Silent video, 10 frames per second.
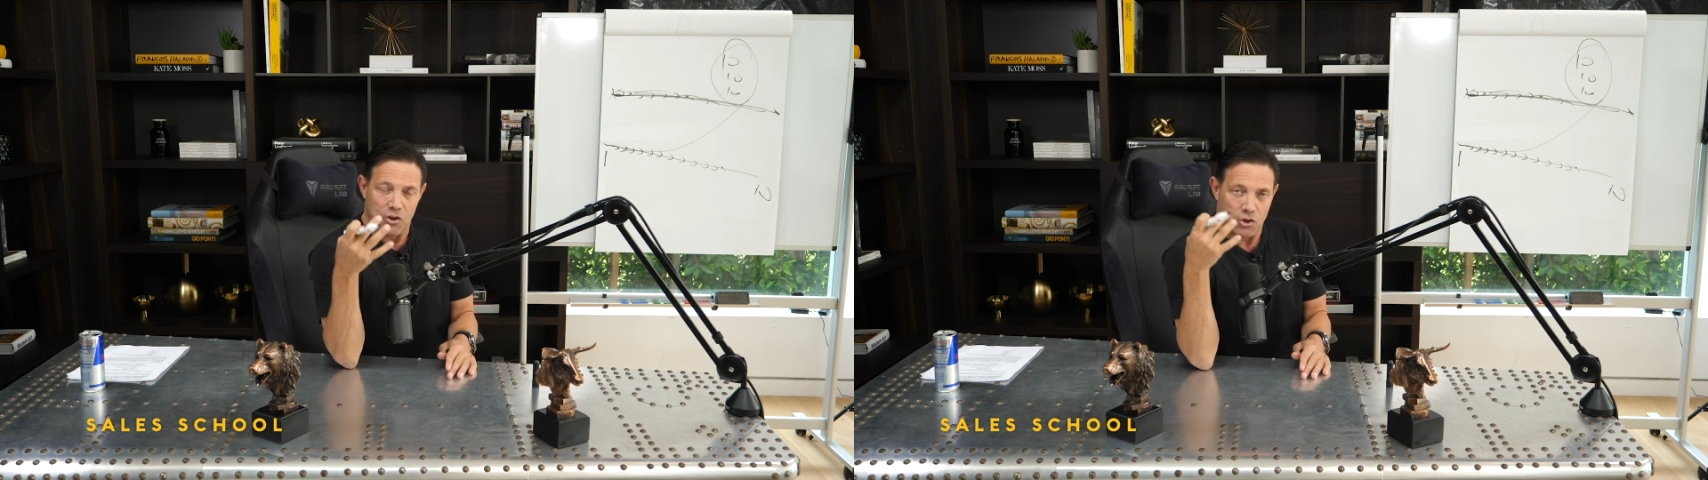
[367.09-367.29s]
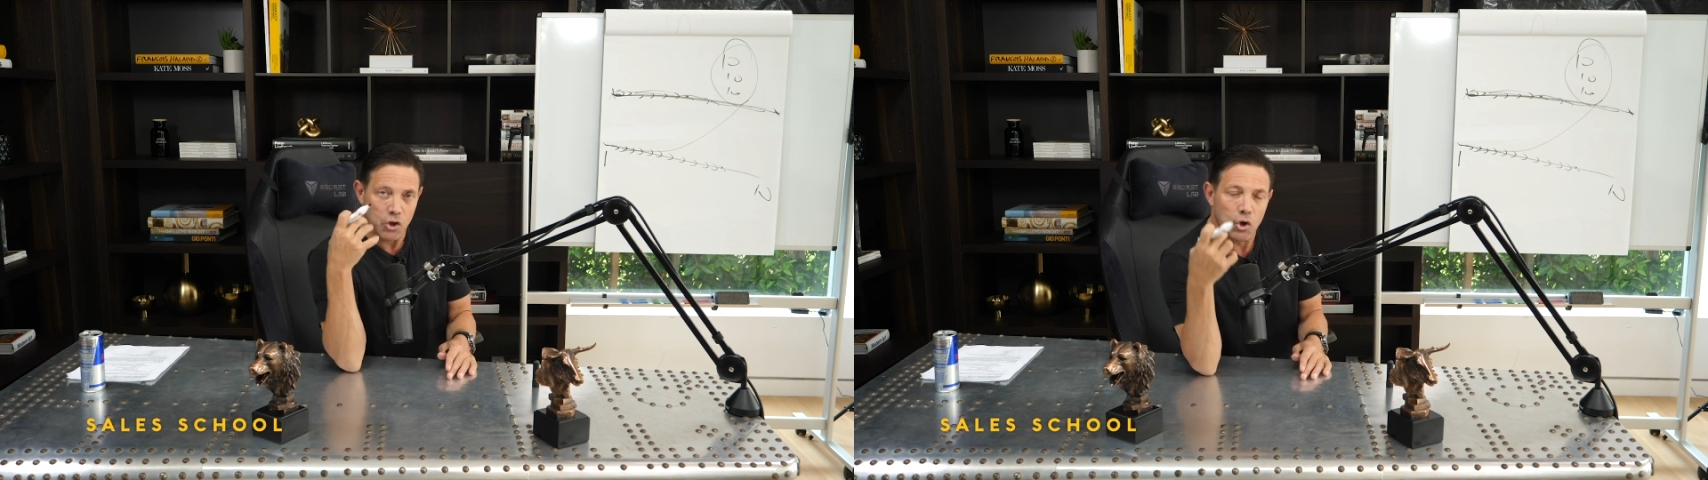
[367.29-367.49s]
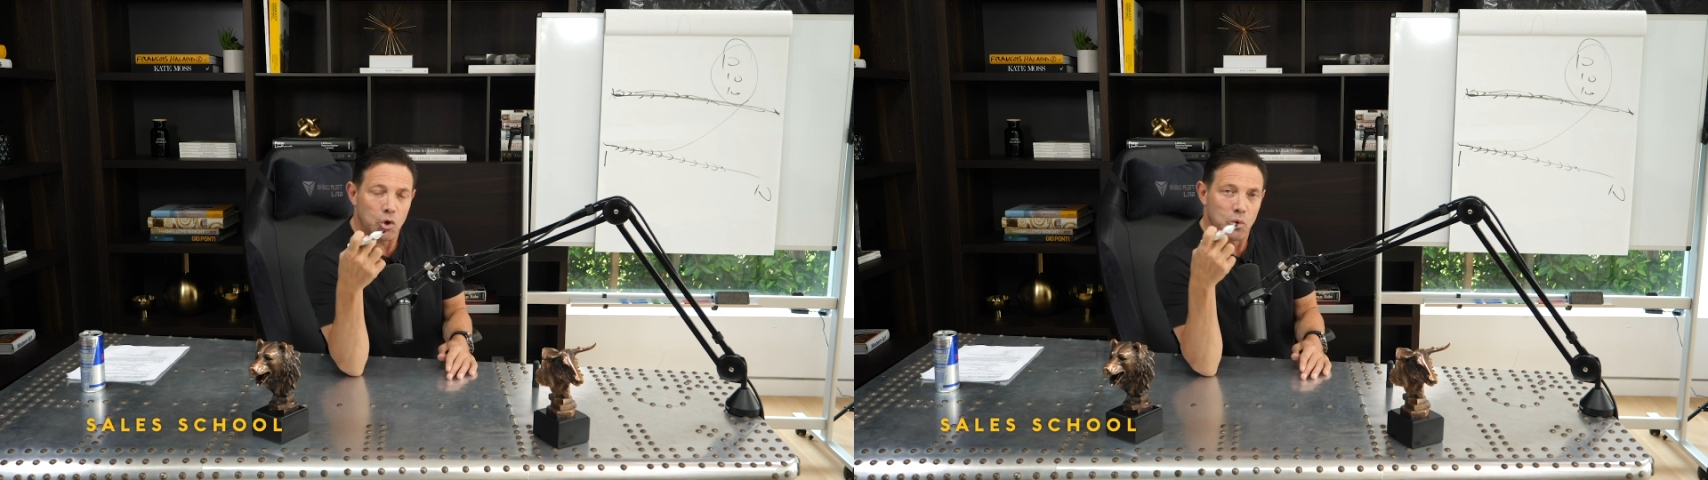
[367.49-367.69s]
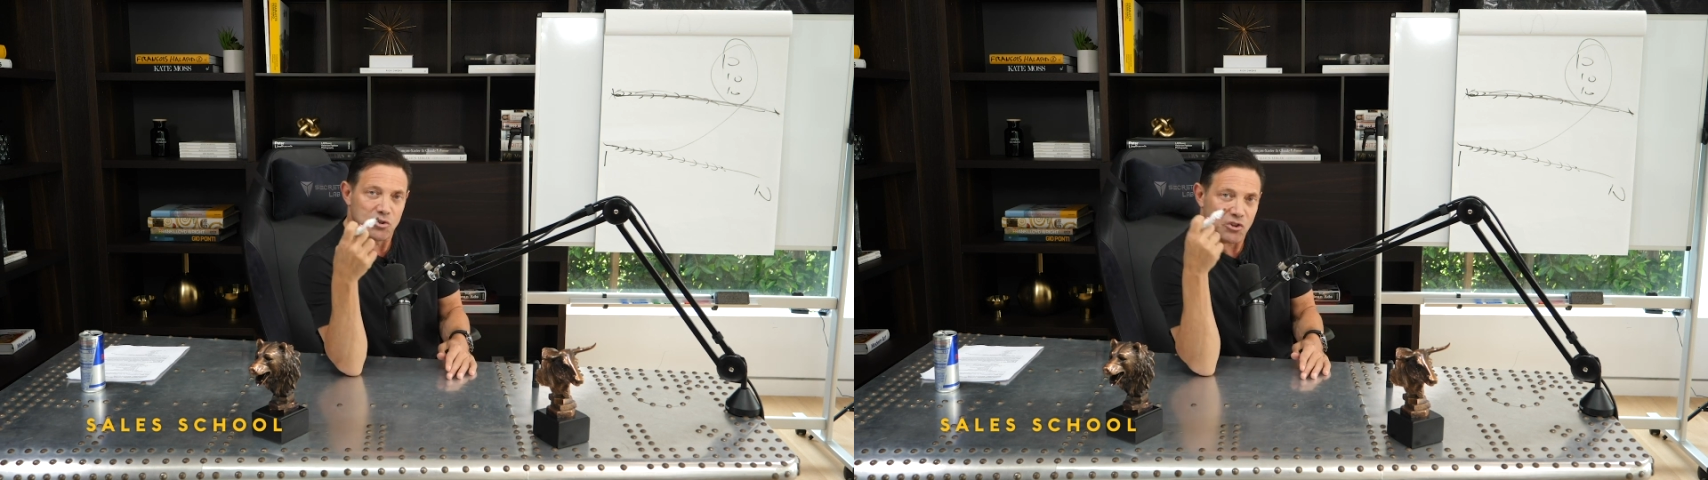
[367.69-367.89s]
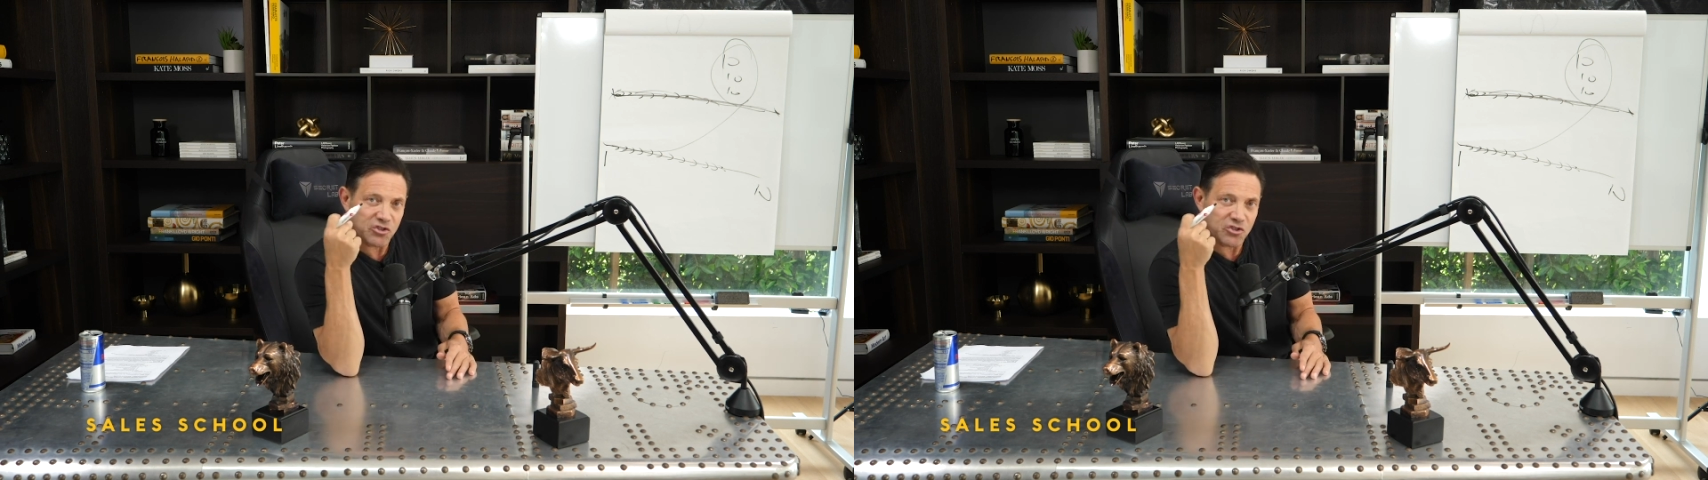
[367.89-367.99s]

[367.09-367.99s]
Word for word: You, the